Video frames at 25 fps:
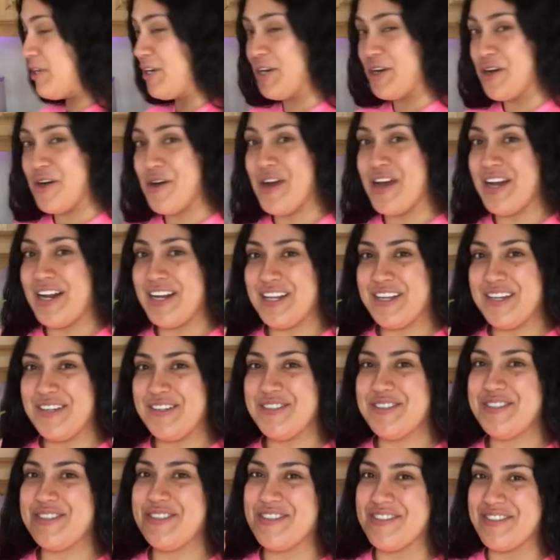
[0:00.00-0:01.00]
to go ahead and
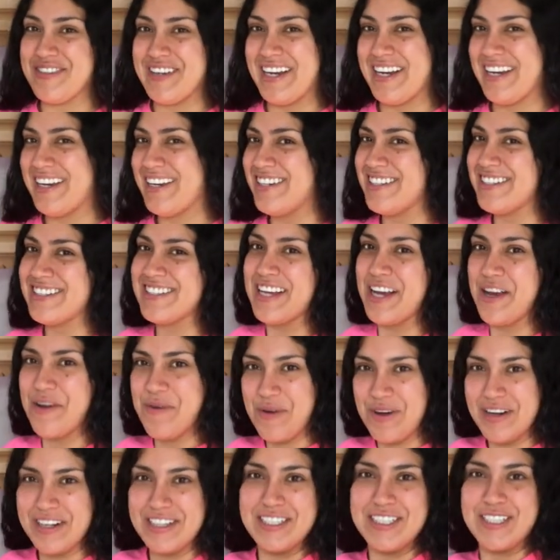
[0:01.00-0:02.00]
use three because I
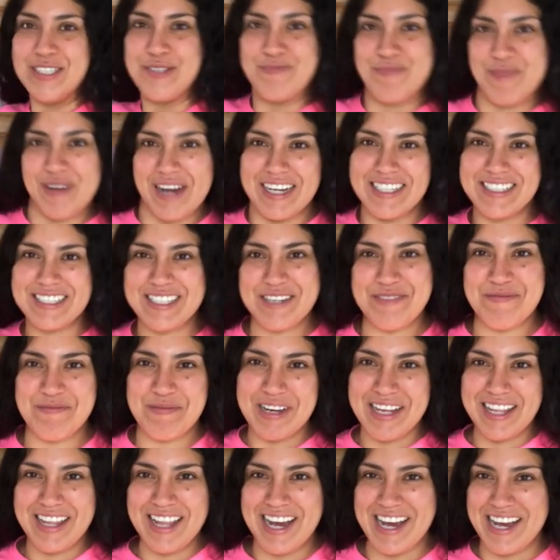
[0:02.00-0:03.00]
want to spice up my
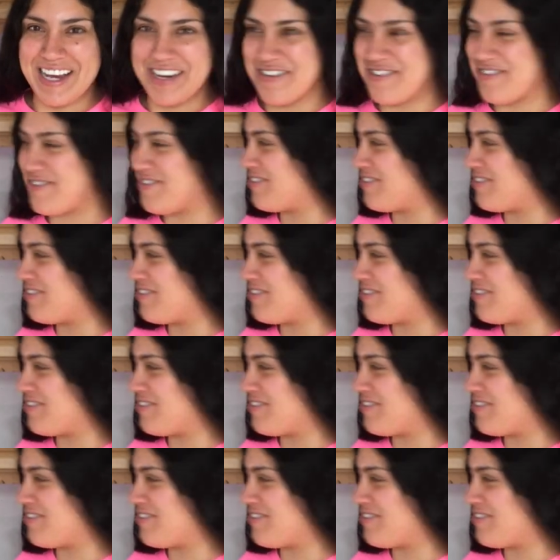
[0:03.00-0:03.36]
life.